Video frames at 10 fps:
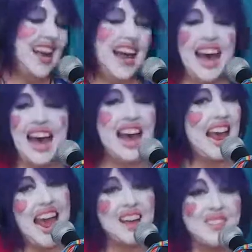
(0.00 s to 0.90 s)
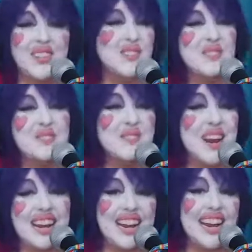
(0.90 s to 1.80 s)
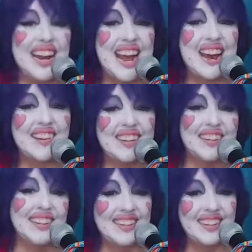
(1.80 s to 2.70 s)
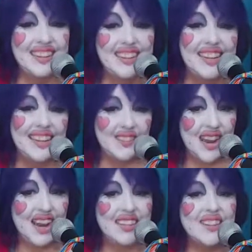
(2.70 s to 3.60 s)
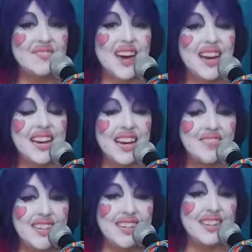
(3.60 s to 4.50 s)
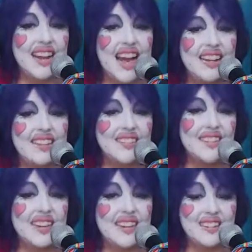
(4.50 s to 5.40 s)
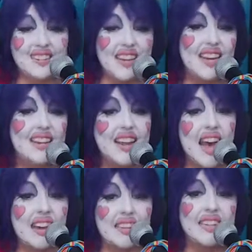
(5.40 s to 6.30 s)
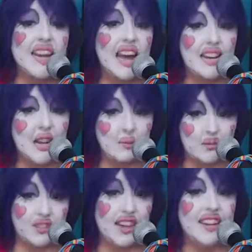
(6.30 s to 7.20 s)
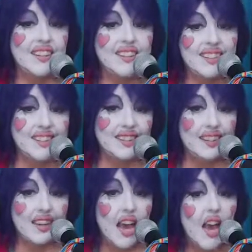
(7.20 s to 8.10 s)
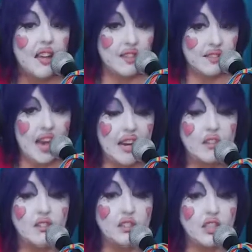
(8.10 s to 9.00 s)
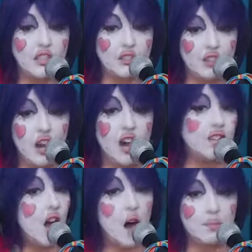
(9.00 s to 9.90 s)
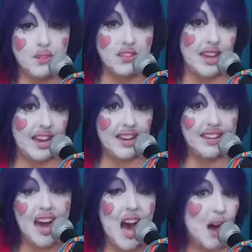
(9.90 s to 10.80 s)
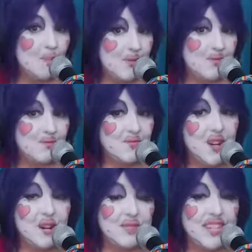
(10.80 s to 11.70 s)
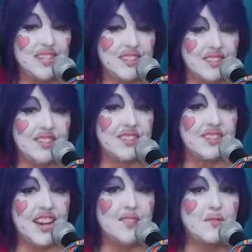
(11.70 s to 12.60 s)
I have to wait it out. 95, then 96, then 99%. Cycle just starts up again. I boot from discontent.